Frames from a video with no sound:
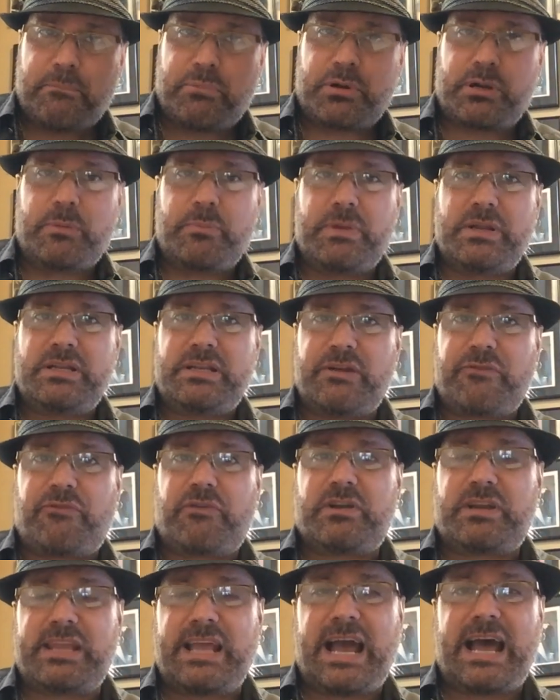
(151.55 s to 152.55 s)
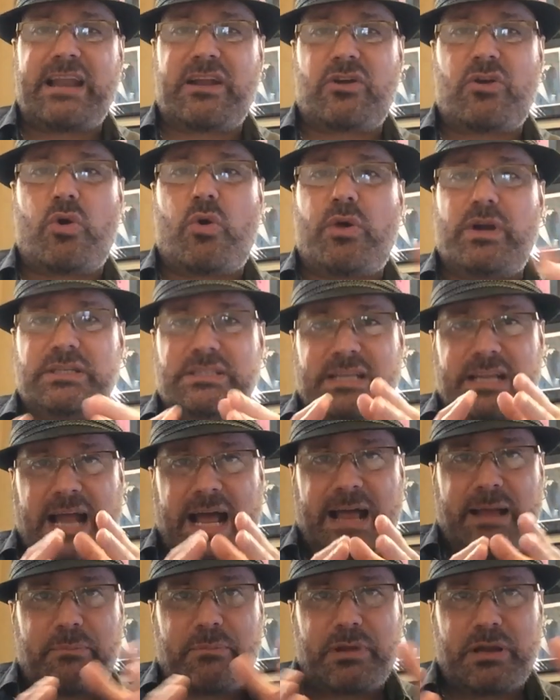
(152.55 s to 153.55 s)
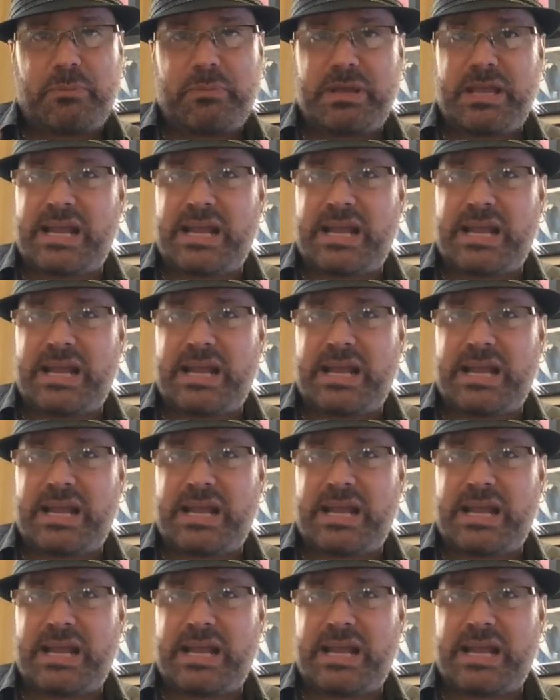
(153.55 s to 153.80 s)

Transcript: put them in different categories, and I am going to